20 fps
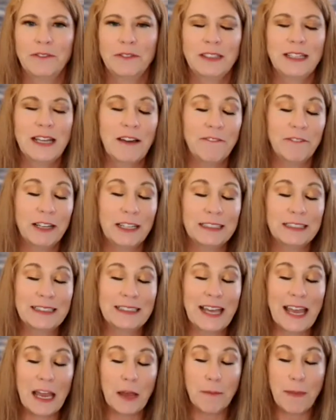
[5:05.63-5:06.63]
Netflix
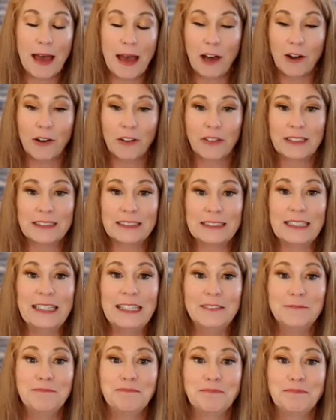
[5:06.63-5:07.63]
came out on the
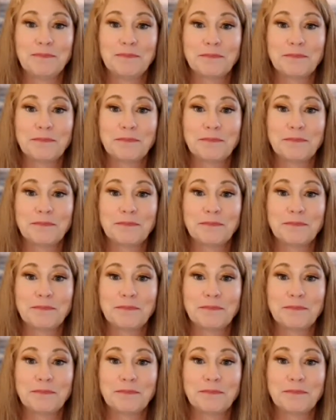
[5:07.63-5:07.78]
scene,